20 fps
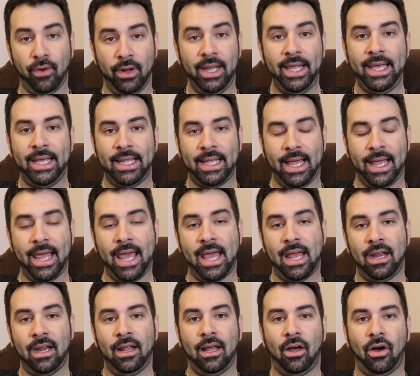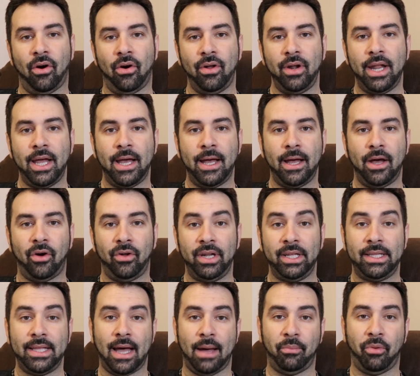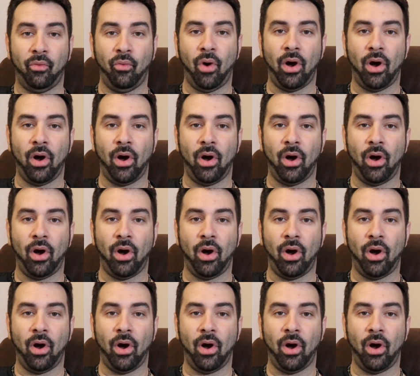for leak again on a tub of